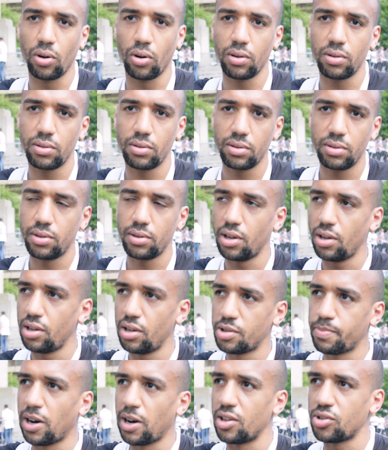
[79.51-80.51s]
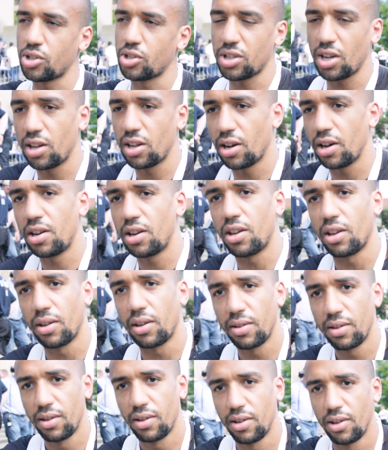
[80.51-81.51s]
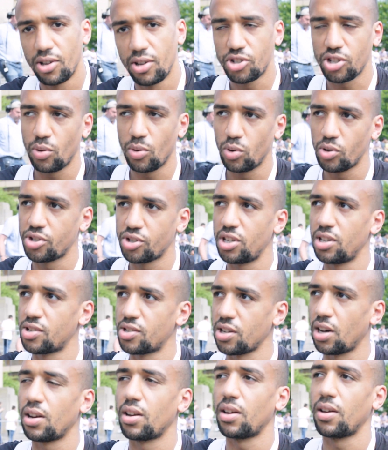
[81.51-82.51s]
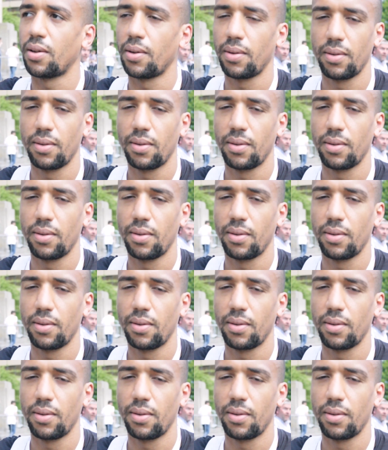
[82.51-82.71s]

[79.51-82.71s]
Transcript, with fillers: but he's bound to say that, isn't it? So we'll see Saturday.